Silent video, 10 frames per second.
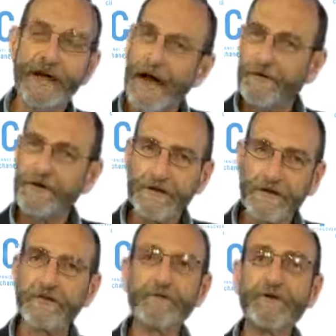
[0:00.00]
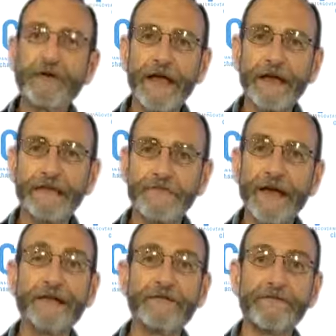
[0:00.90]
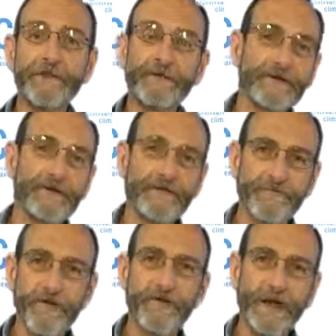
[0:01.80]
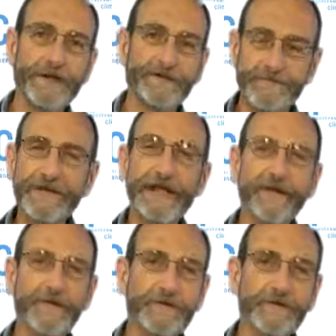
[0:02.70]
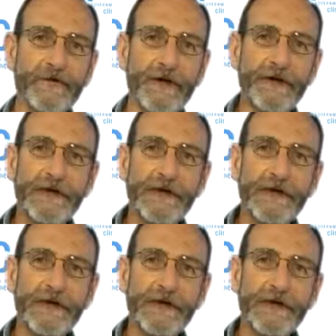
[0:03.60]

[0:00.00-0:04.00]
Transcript: how it can communicate effectively with its full range of stakeholders,